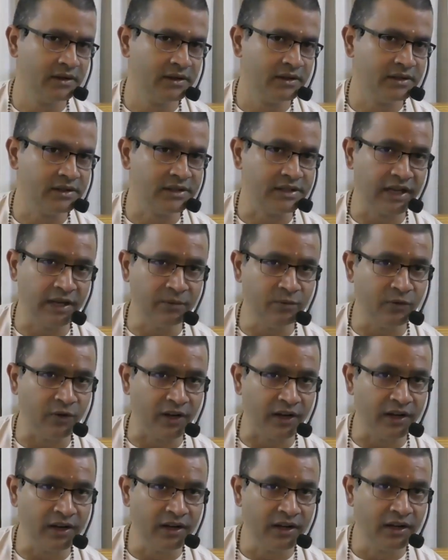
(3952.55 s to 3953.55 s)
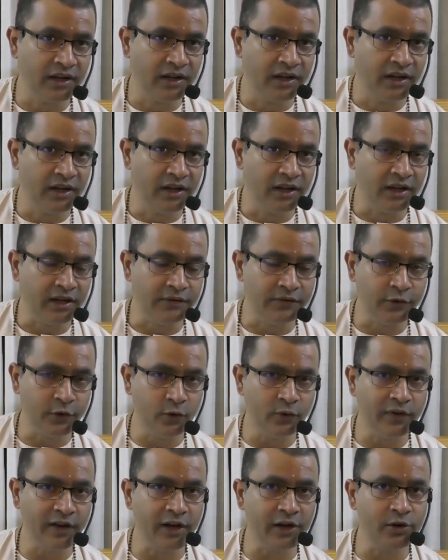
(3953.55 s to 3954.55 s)
Same way, if you
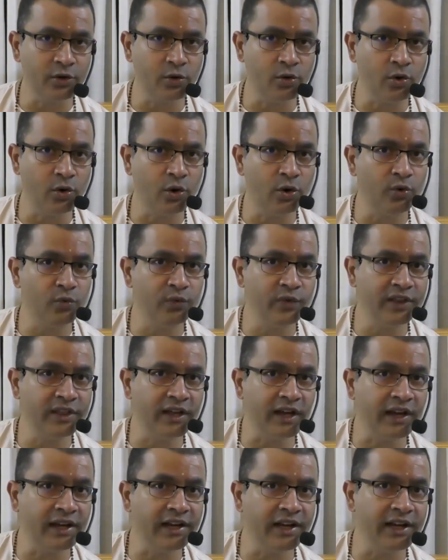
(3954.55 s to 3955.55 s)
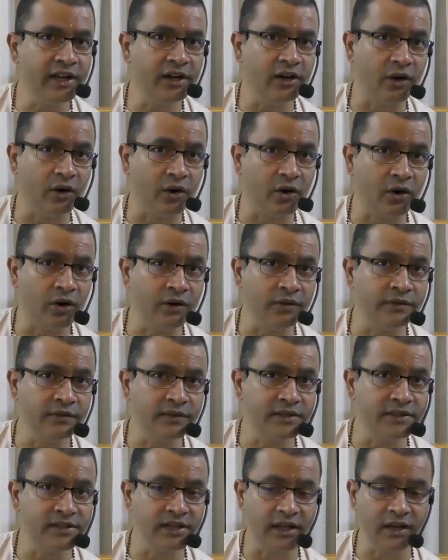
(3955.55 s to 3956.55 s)
were to go with the idea of,
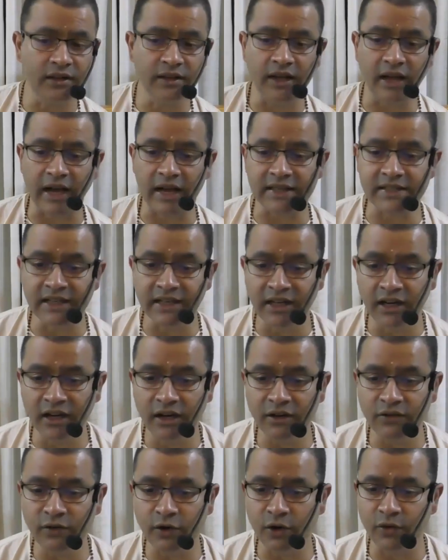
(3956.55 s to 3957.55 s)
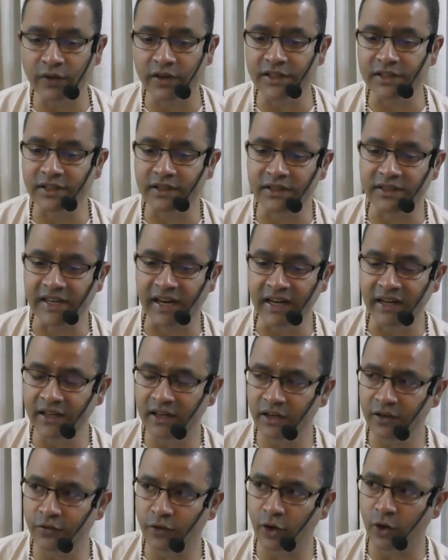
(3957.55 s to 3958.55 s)
sir, the agenda for which,
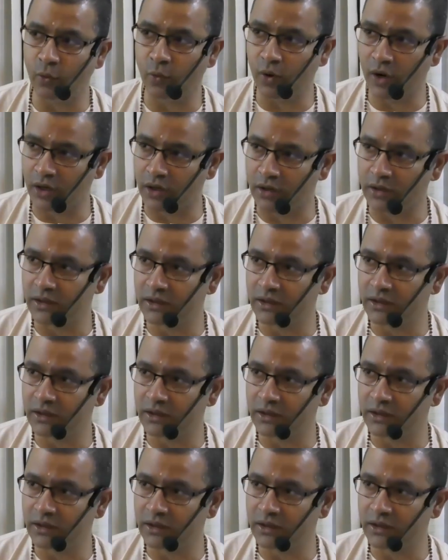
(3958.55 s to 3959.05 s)
chanted for what?